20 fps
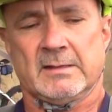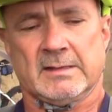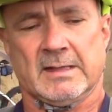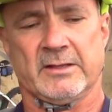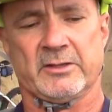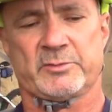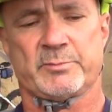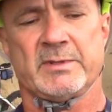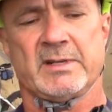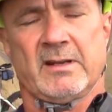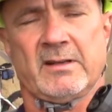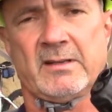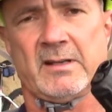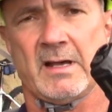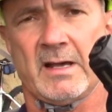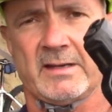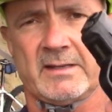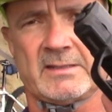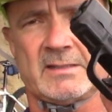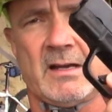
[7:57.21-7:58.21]
Now, it's been a
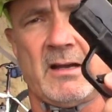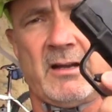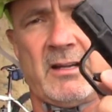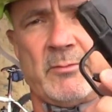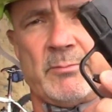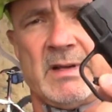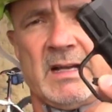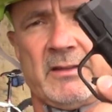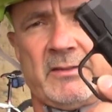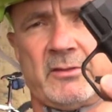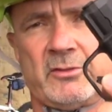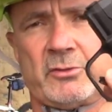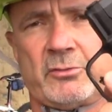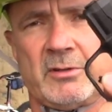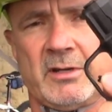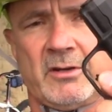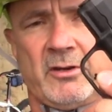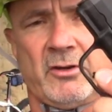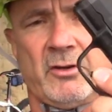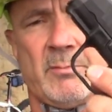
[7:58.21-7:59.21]
lot of talk about the
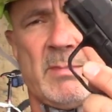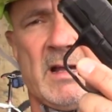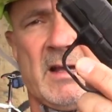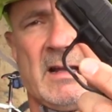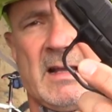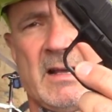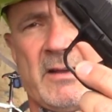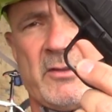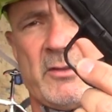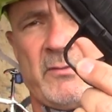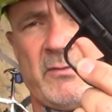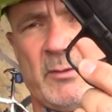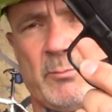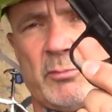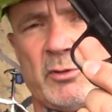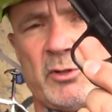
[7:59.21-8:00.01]
trigger, about how if you